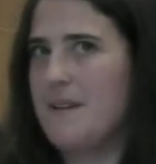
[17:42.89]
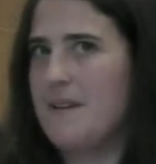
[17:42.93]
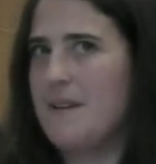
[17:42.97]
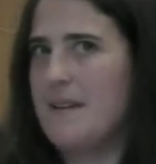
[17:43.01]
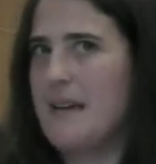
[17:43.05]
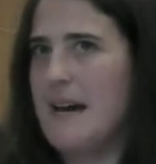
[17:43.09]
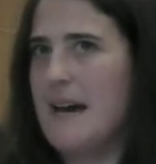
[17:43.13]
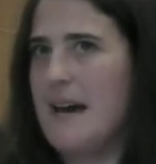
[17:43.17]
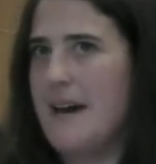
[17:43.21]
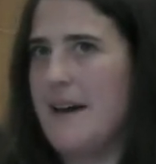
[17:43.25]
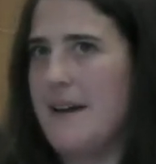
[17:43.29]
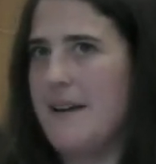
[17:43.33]

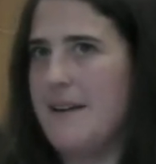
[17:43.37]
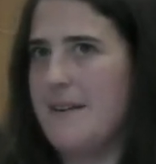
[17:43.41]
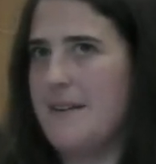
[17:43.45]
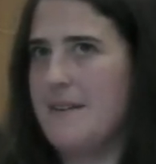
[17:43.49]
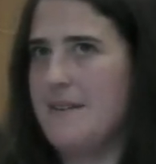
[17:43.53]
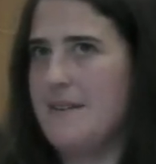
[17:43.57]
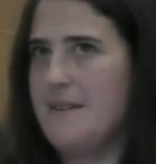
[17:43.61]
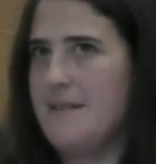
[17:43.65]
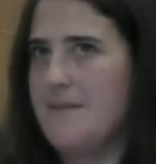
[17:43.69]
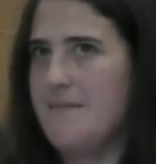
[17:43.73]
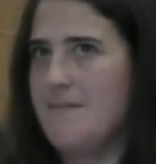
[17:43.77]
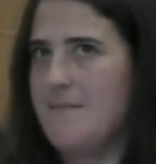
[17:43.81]

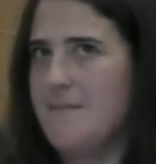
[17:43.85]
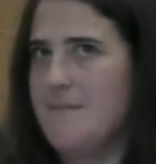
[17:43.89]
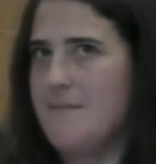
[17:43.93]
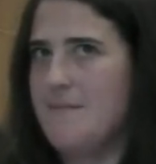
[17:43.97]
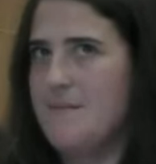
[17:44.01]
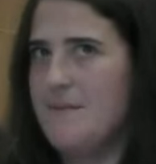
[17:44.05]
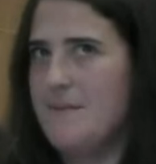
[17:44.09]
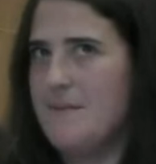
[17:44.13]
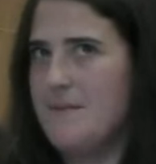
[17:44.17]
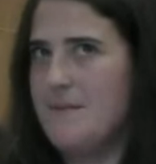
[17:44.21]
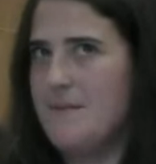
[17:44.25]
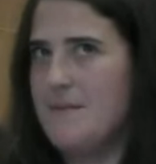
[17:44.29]

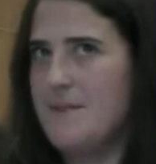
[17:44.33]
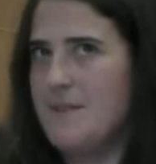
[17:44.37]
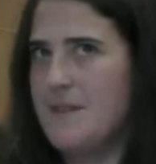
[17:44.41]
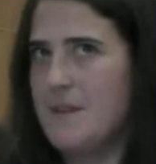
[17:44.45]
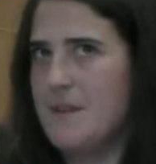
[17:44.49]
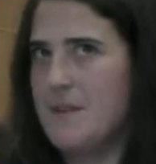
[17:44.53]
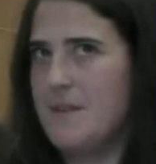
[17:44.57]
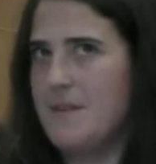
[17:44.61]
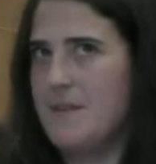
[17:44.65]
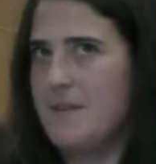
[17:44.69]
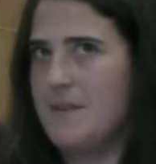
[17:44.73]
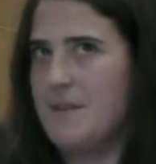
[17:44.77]

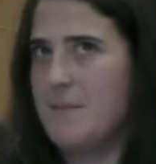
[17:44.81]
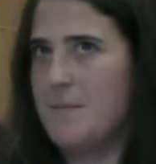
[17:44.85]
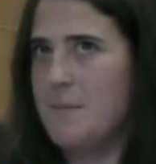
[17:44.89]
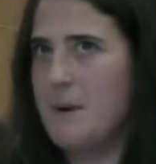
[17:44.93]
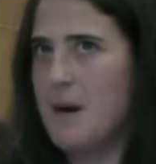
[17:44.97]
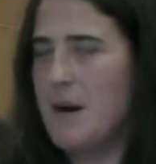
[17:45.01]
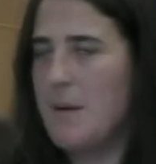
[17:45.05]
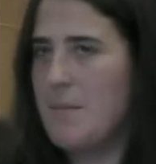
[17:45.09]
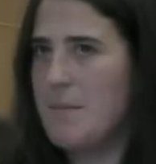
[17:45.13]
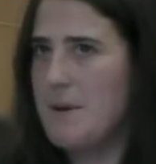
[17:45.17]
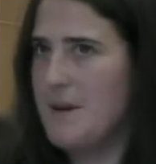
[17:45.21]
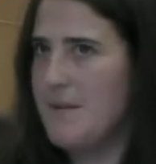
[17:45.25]
the
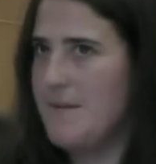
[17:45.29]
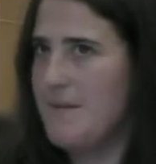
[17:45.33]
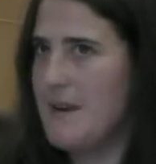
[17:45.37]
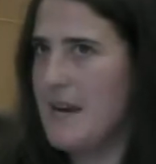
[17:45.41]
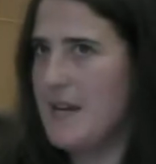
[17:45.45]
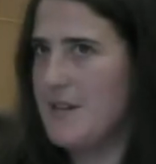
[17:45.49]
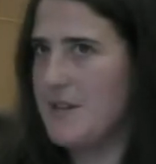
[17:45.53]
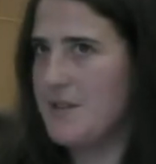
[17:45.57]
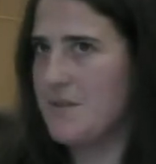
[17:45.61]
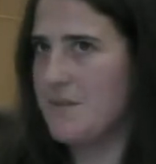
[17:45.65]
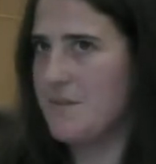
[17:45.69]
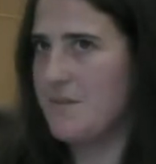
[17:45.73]
Department of
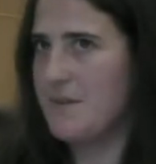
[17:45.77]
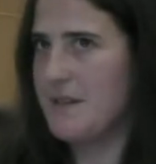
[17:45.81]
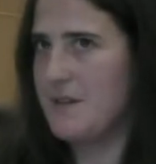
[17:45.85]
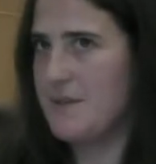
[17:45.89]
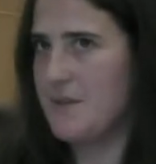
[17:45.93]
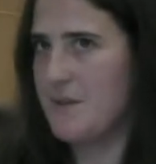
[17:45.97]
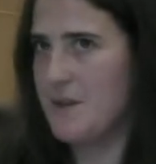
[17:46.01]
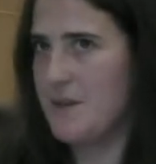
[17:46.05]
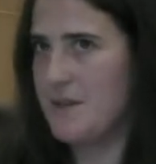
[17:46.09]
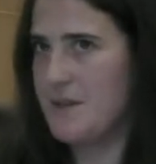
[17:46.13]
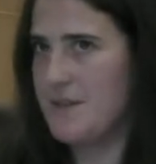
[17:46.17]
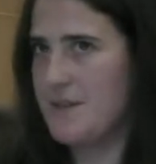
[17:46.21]
Natural
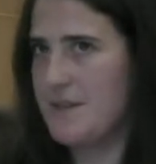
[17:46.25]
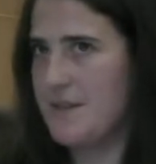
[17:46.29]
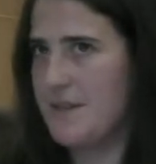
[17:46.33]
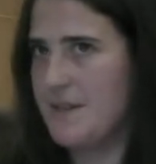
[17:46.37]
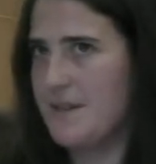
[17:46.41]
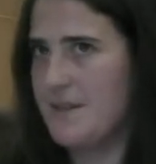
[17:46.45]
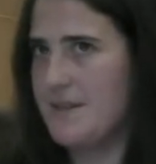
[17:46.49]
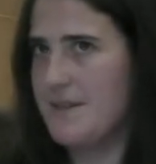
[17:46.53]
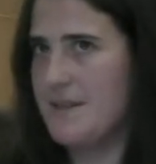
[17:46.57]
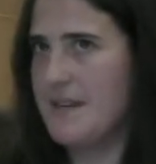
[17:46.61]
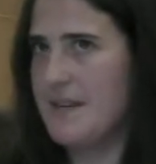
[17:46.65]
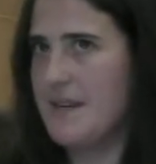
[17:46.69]

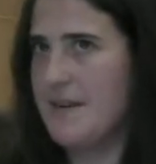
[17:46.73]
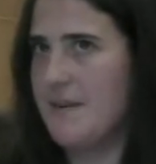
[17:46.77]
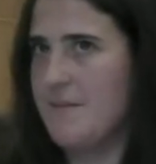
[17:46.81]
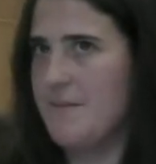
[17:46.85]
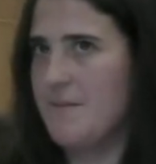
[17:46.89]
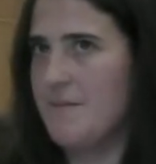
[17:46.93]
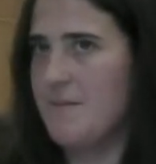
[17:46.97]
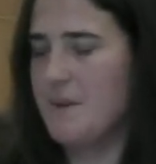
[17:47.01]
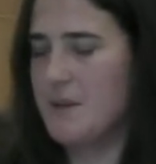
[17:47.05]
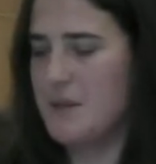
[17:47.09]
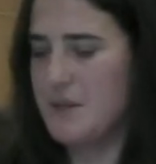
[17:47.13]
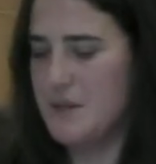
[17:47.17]
Resources
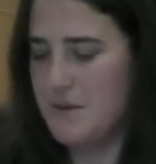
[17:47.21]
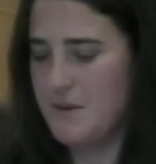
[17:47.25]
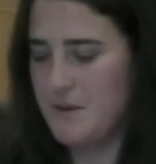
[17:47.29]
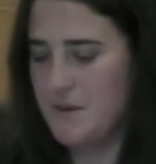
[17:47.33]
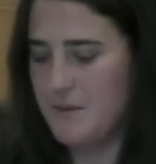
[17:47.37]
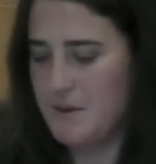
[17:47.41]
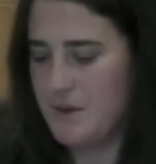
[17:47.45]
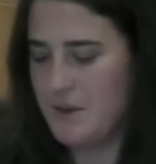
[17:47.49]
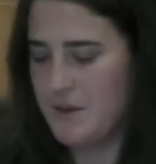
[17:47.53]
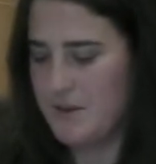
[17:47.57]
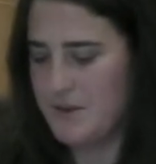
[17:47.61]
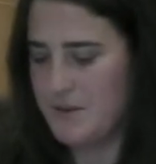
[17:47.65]
and
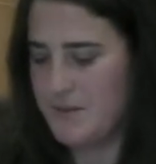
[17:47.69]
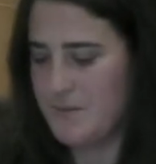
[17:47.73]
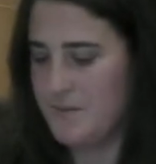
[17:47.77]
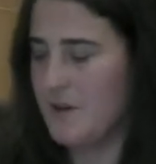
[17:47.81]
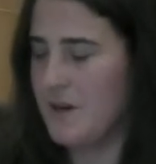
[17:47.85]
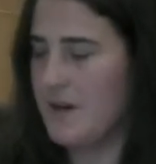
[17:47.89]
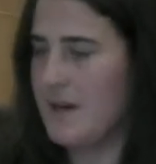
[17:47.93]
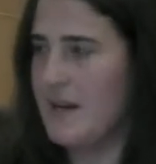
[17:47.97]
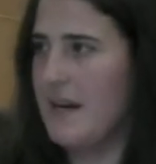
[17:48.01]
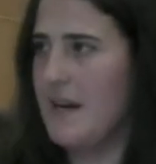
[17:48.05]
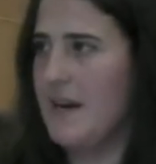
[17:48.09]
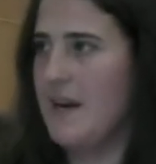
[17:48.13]
Renewables
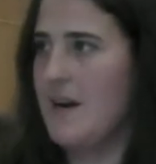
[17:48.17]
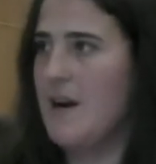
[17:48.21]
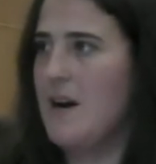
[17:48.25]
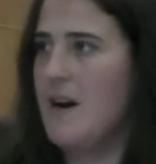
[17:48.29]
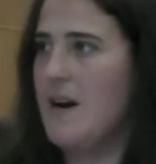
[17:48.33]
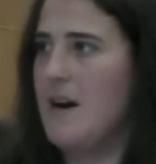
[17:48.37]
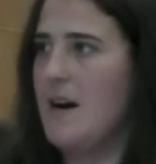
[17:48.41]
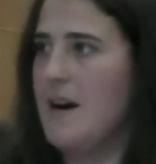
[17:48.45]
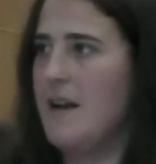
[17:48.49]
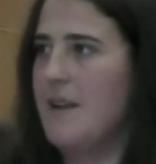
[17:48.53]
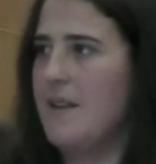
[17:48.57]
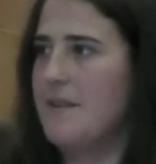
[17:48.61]
working
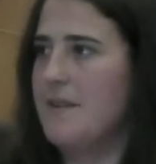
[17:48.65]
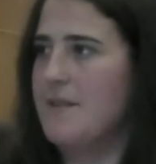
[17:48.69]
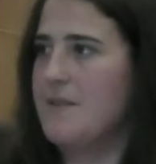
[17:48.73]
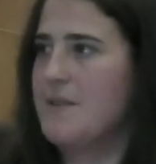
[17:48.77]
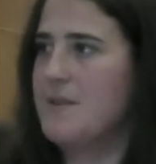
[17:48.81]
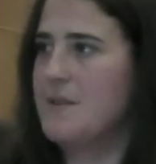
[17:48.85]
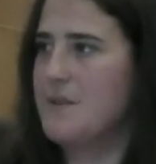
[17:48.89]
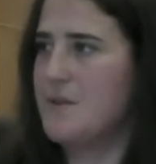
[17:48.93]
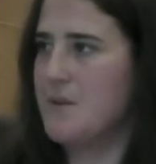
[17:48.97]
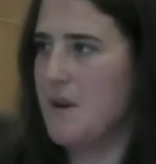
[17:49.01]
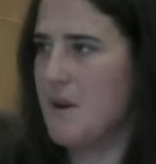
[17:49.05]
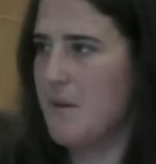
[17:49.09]
on the
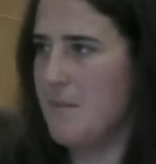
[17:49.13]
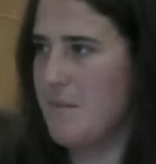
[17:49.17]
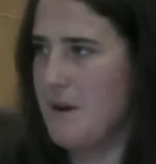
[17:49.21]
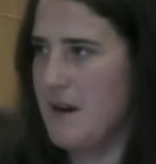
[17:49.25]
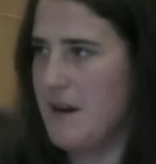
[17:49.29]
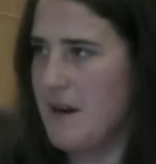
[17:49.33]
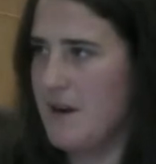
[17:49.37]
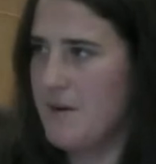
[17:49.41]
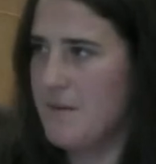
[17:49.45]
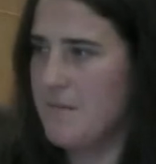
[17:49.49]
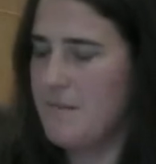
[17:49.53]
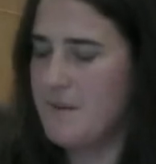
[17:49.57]

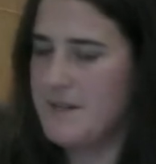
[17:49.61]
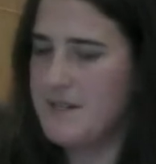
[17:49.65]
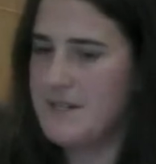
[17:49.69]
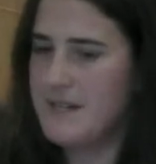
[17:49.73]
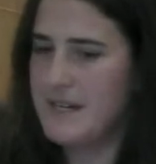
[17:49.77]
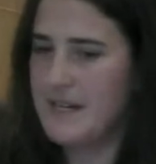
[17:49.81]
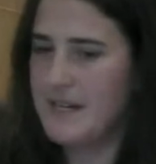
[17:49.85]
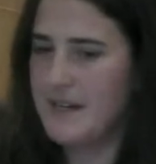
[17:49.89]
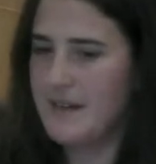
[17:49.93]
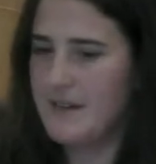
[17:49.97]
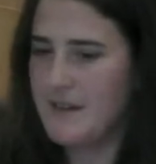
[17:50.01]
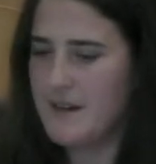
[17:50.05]
stormwater in
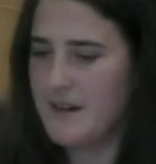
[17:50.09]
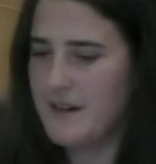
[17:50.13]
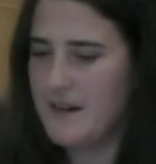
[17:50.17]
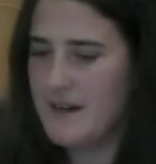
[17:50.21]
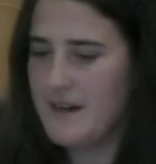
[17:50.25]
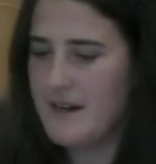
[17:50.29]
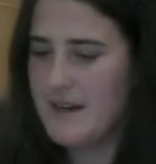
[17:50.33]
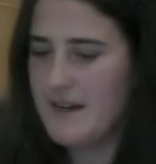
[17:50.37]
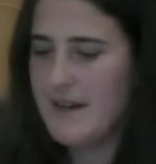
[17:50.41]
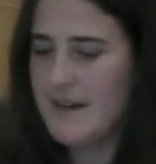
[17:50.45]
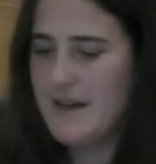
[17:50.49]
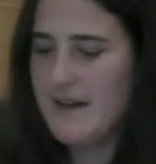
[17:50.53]
particular.
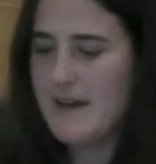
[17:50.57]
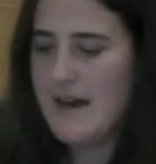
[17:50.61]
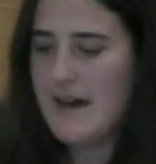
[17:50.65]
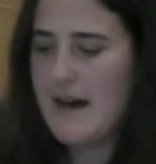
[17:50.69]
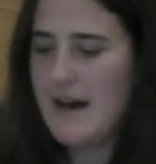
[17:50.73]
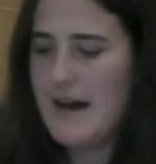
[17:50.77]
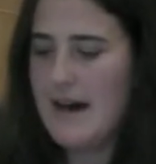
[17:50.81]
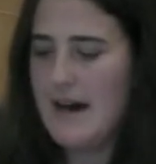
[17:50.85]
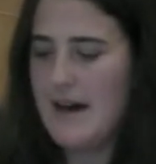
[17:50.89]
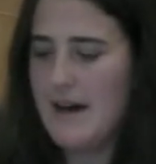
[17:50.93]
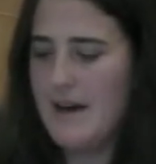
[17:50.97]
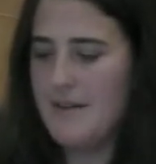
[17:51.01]

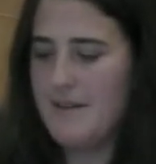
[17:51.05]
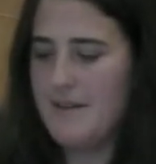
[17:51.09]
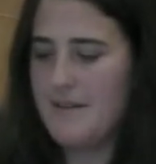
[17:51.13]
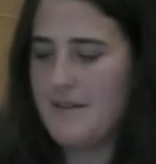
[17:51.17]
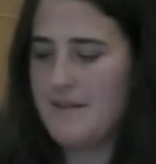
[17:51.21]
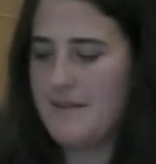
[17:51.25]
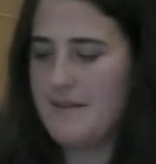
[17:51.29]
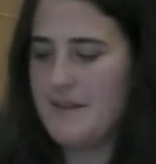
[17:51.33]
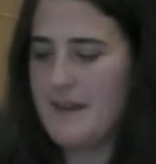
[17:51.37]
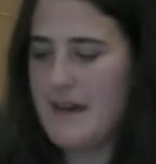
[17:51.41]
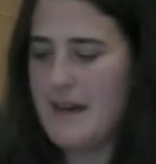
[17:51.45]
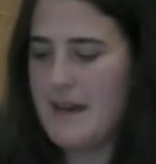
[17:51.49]

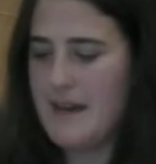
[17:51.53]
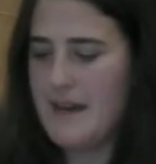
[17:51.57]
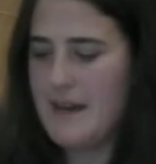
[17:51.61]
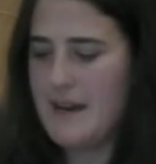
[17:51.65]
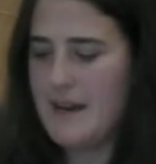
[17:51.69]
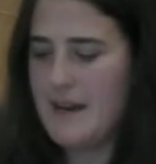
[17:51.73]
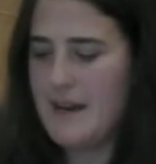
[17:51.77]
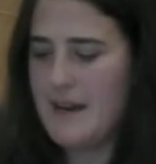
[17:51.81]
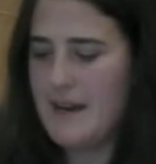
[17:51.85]
That